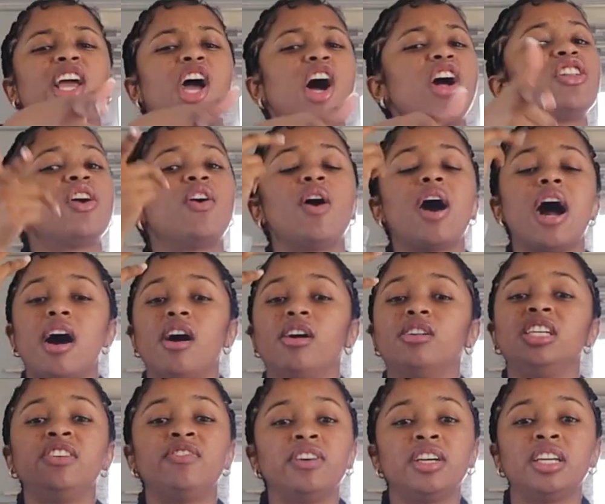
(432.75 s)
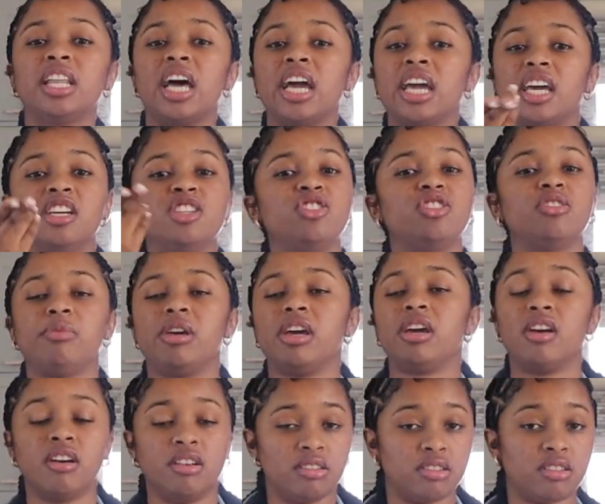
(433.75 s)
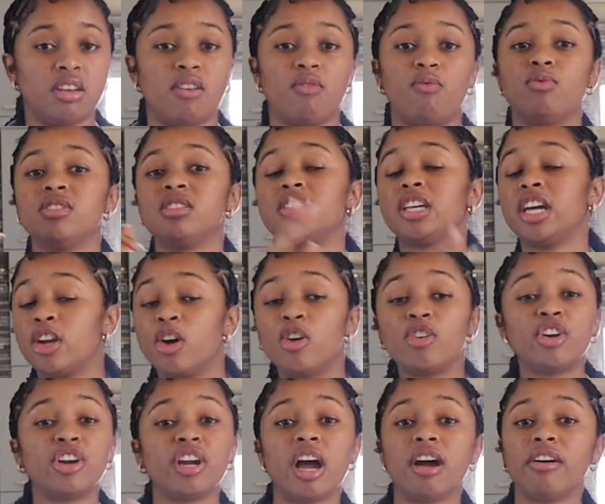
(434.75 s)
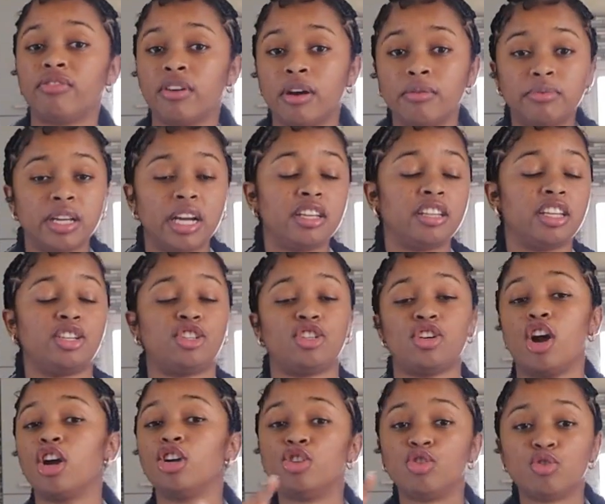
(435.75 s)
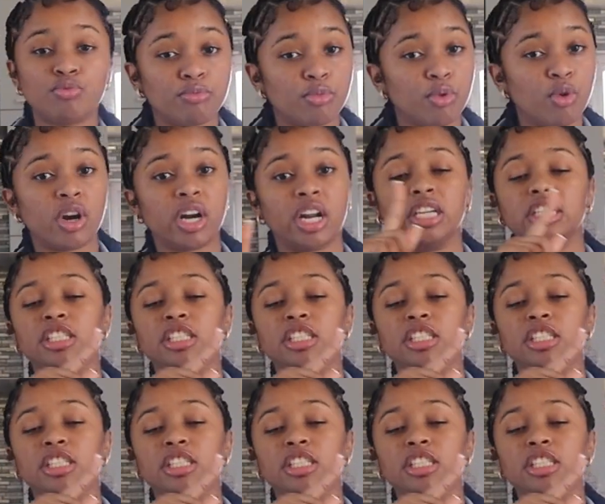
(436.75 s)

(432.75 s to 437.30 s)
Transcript: And y'all know how even like in Jamaica and stuff, once they know you're not from there, they charge you more,